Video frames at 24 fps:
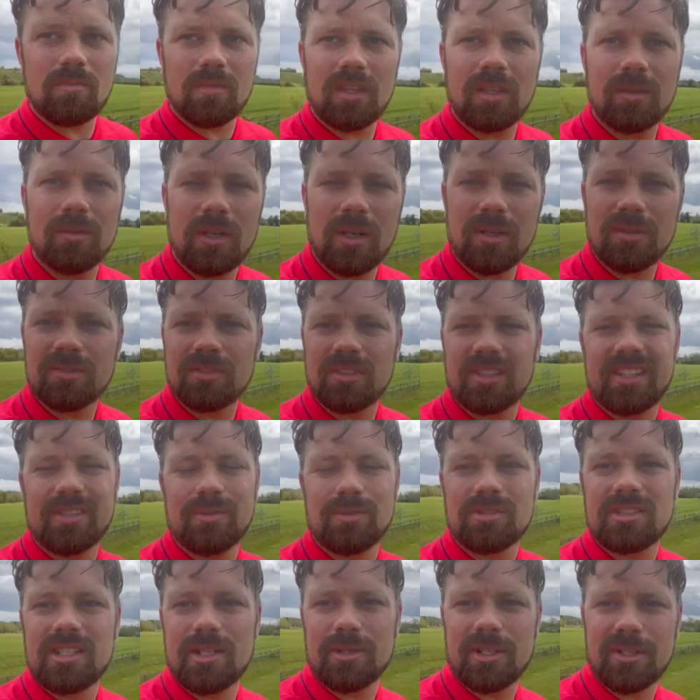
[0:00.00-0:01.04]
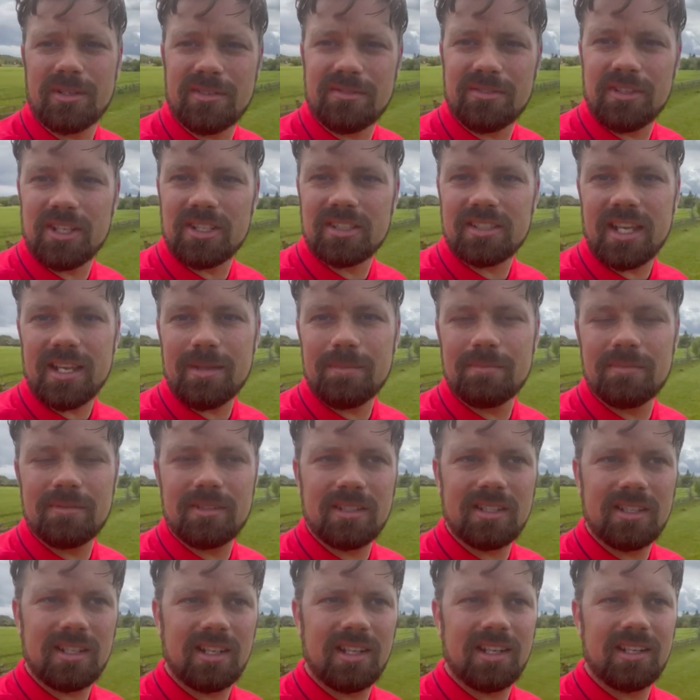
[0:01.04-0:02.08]
Well, it was 0-0 in the first game,
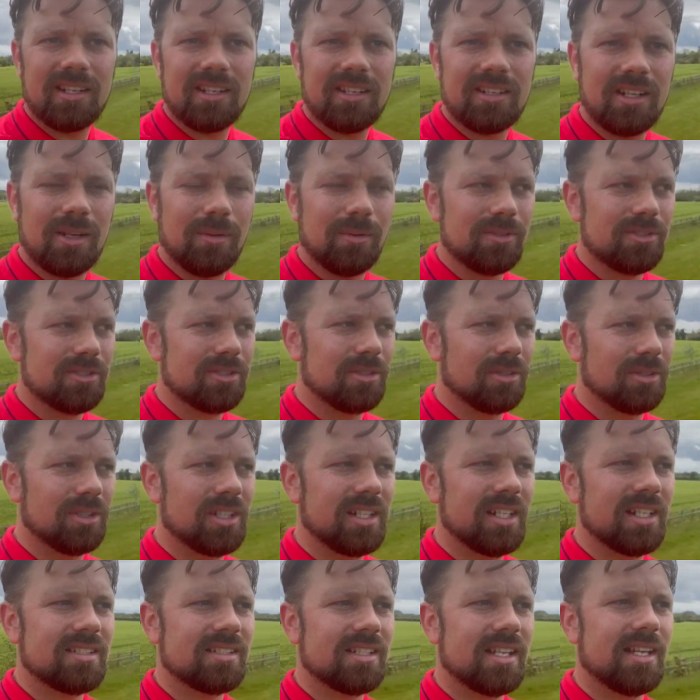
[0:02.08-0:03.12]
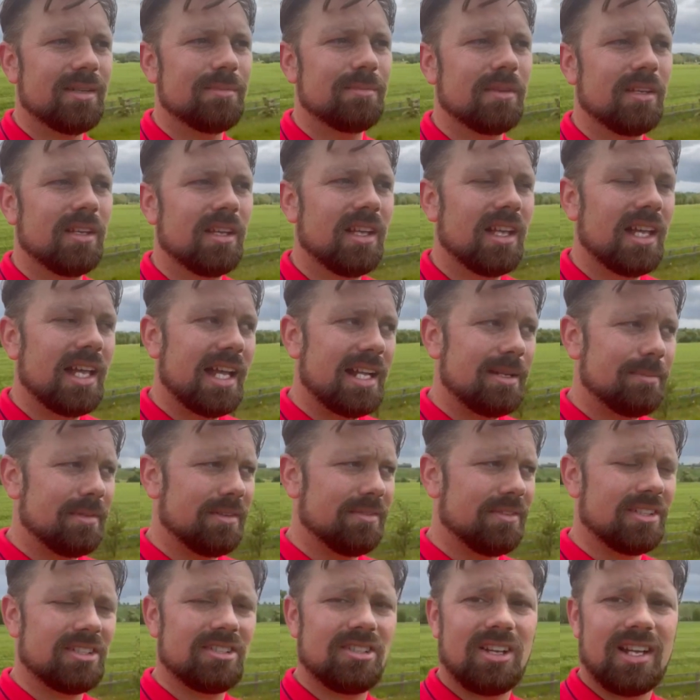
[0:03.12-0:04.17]
and no one scored in this game. Had a bit
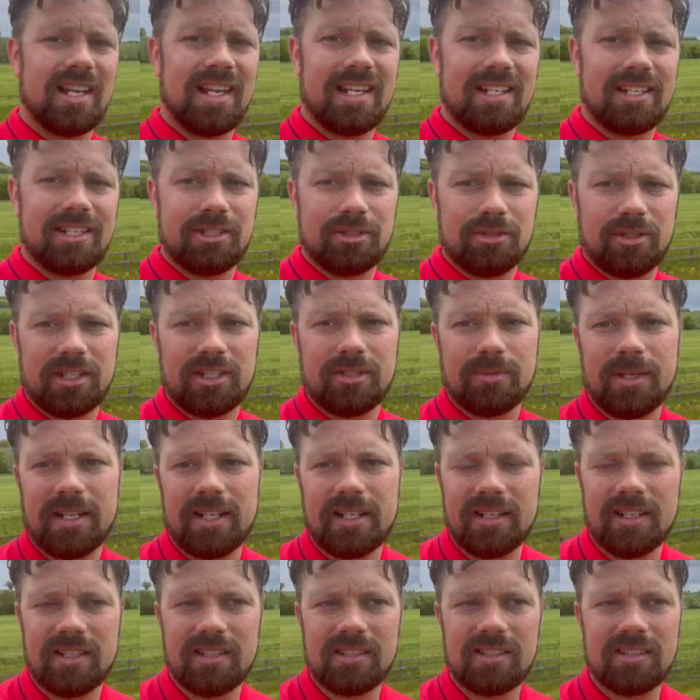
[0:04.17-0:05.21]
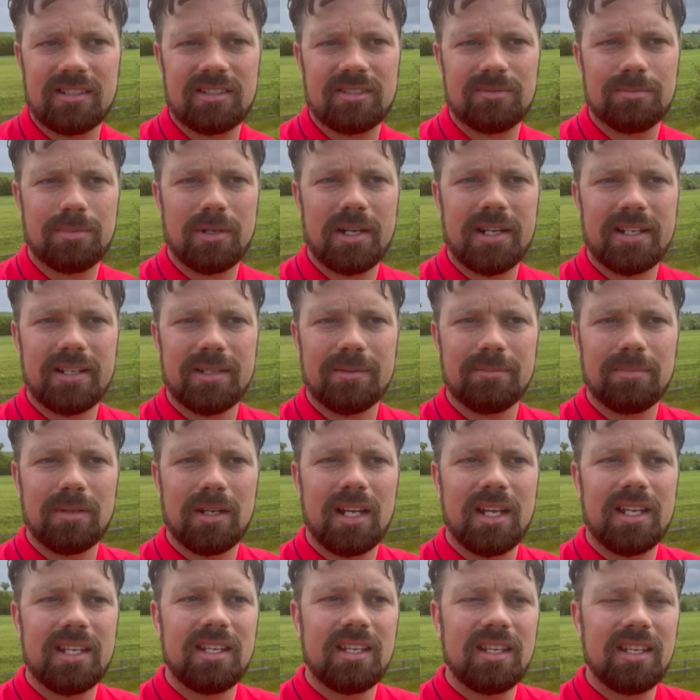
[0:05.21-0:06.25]
of a slight head injury, so we had a break in
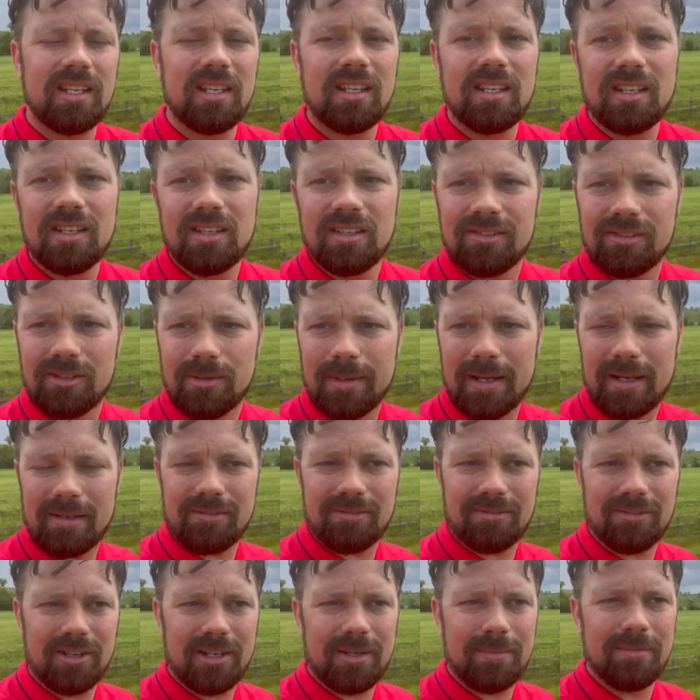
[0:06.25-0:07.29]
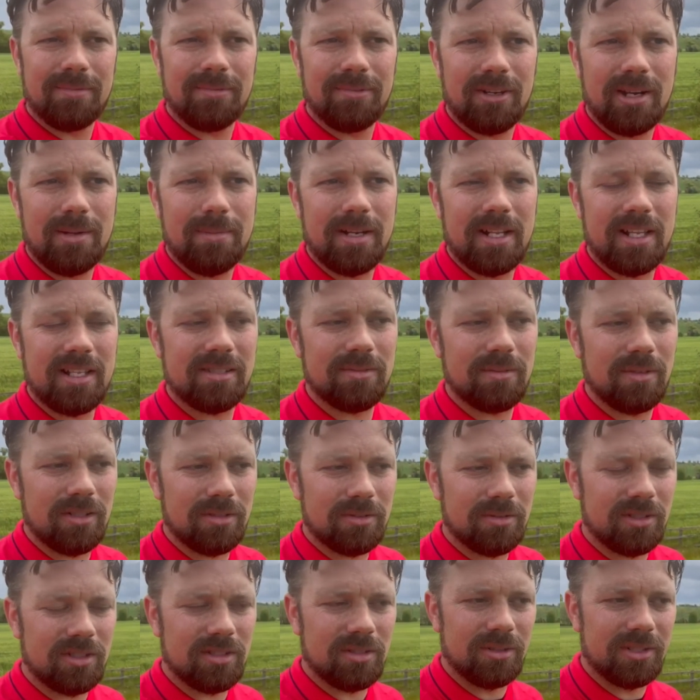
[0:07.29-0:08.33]
play for about three minutes
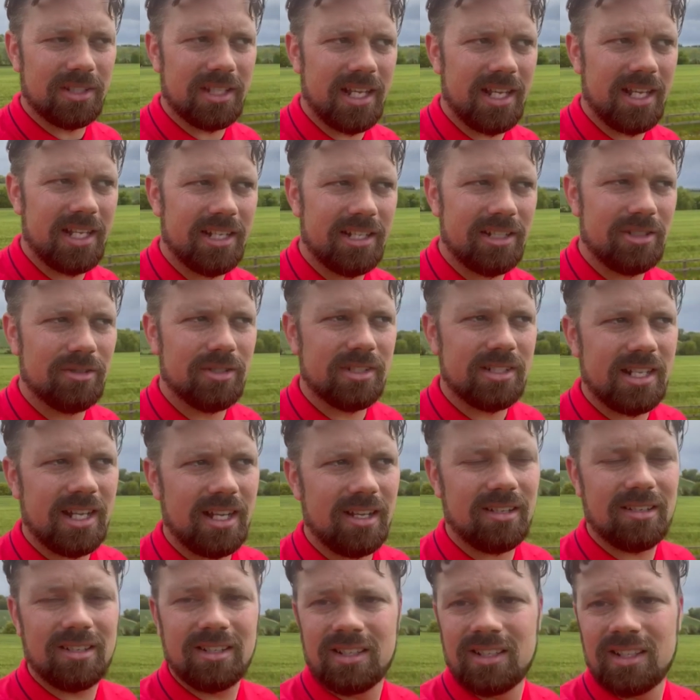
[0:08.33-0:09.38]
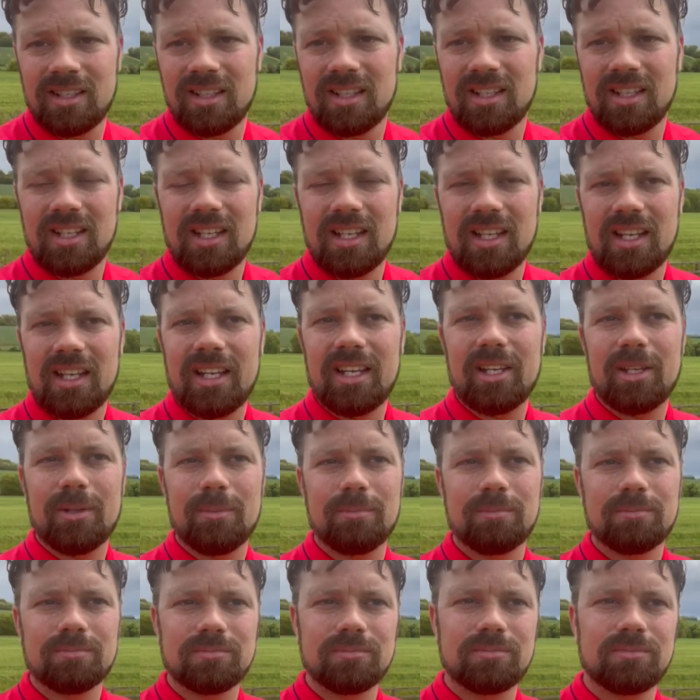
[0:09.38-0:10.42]
whilst we sorted the head injuries out.
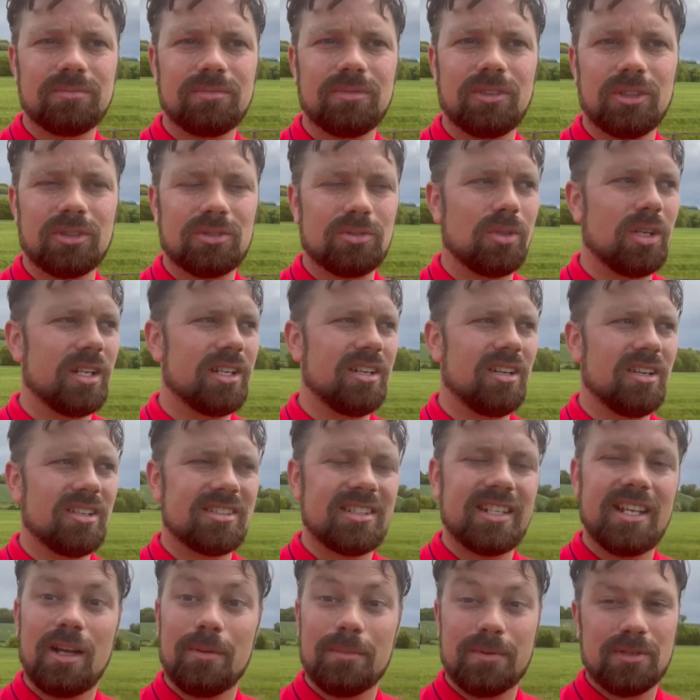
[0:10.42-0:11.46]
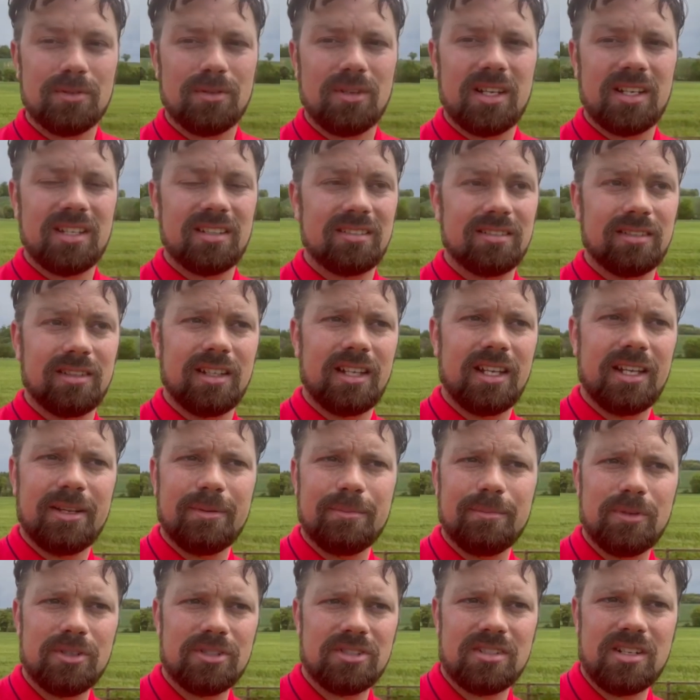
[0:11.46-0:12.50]
Looks quite nasty. Hope he's all right.
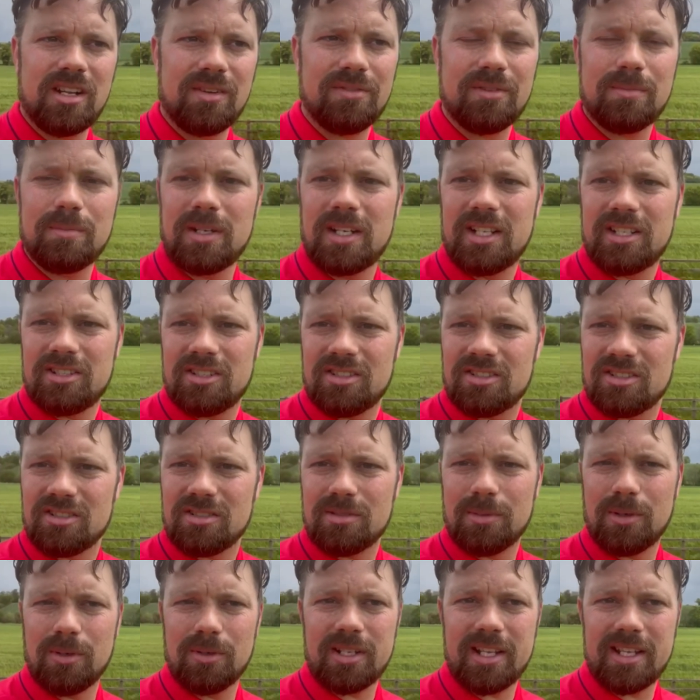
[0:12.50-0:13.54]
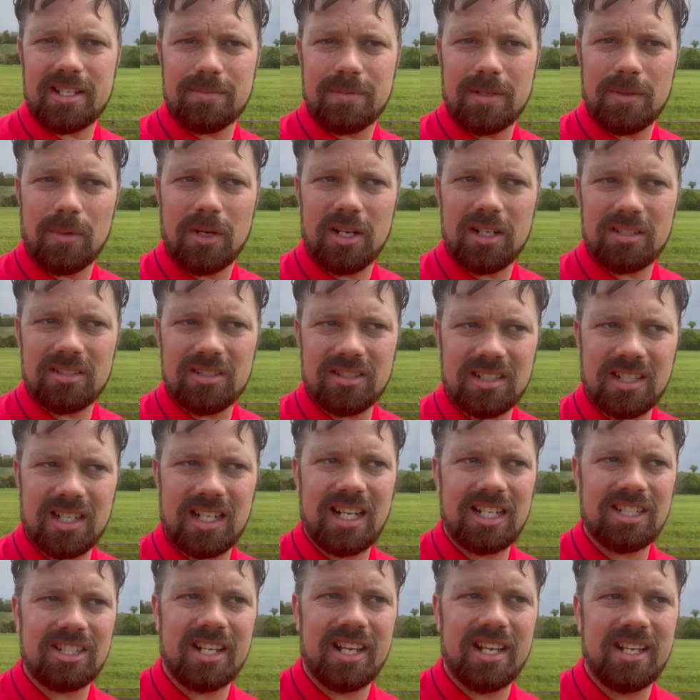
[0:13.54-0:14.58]
Wasn't nothing malicious, just the ball there to be won. It's just a
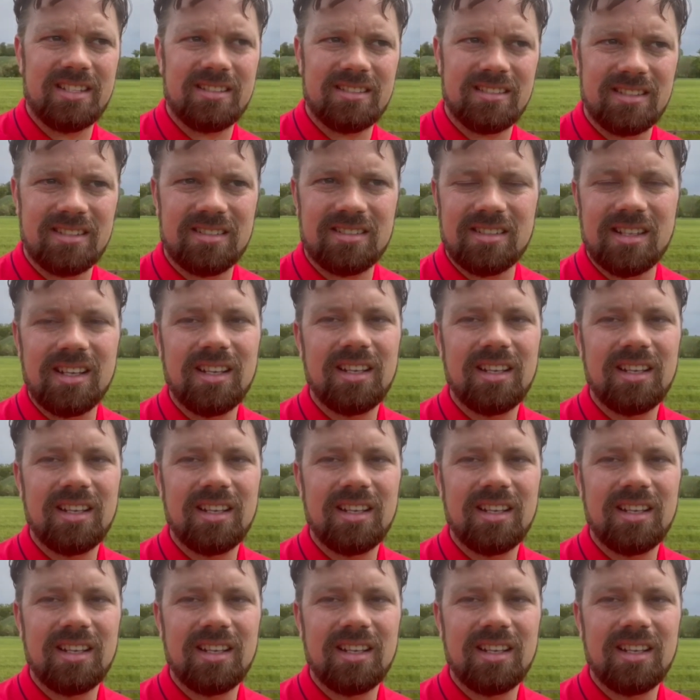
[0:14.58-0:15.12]
clash of heads.